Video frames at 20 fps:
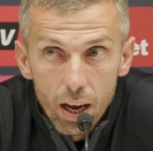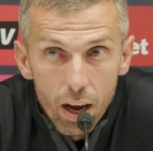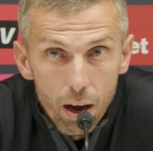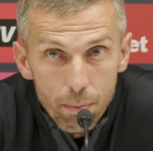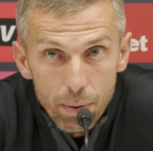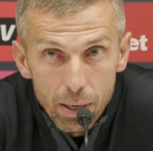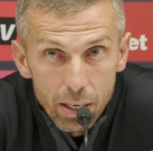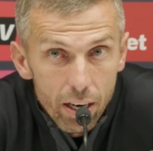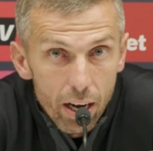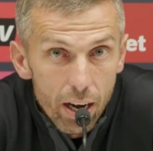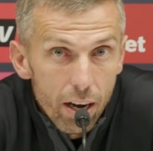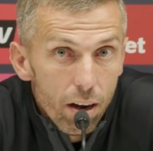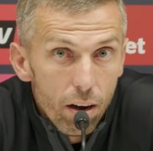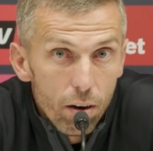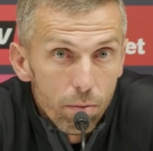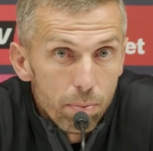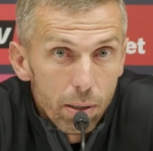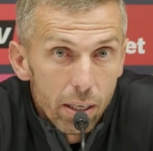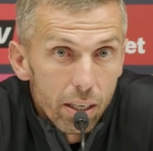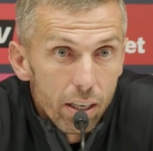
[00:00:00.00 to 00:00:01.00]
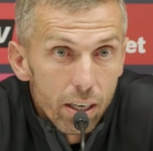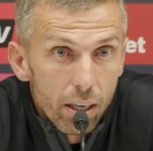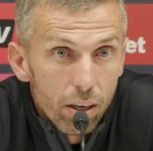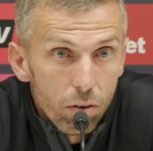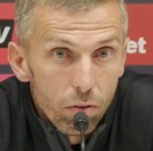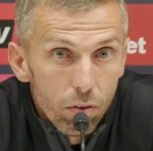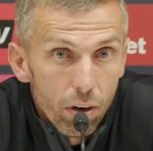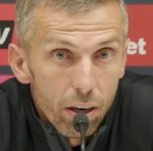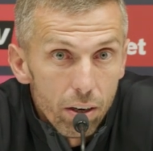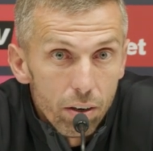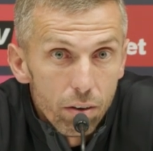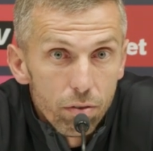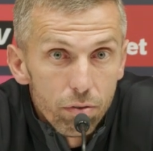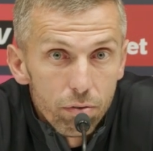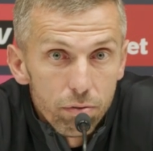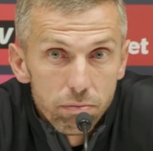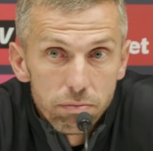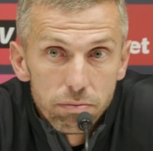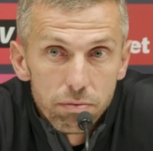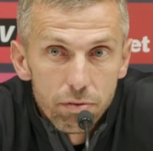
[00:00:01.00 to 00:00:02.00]
I mean, yeah, I've been in and around
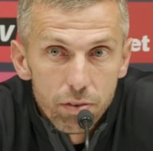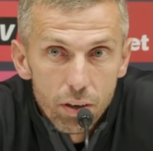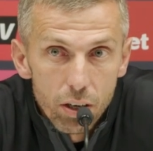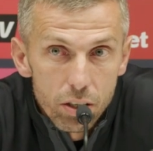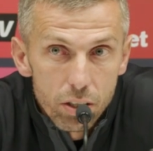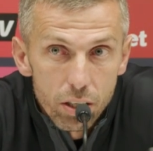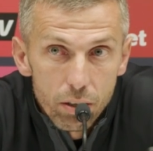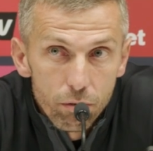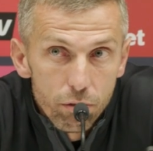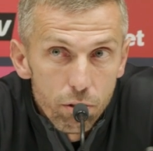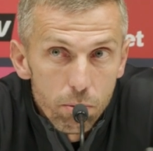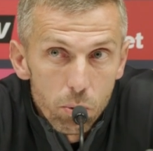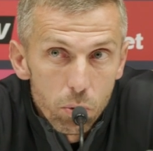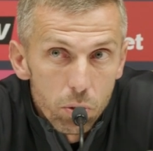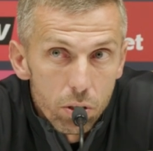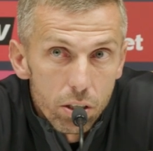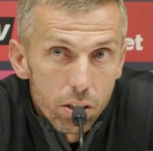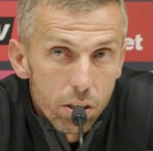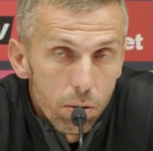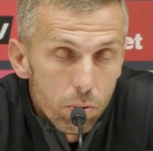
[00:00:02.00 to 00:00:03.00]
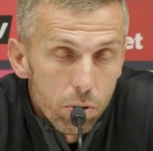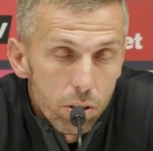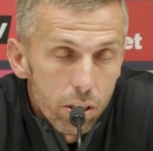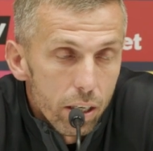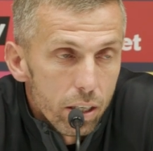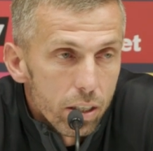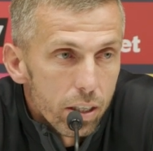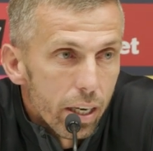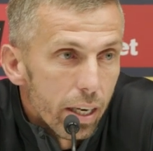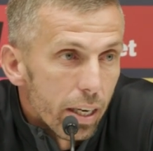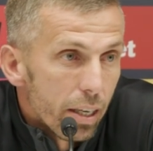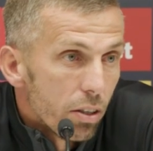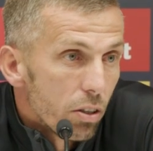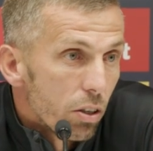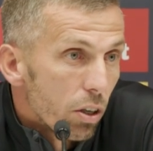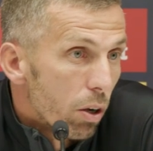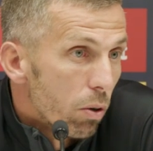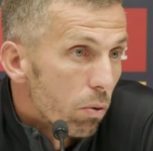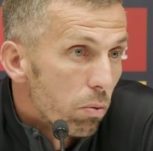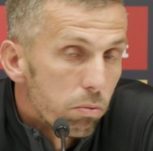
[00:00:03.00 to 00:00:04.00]
first team football since I was sixteen,
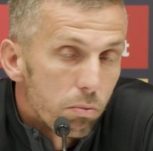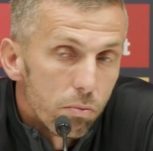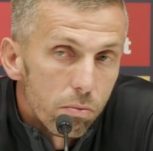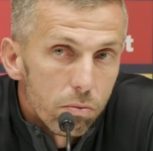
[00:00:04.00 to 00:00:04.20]
so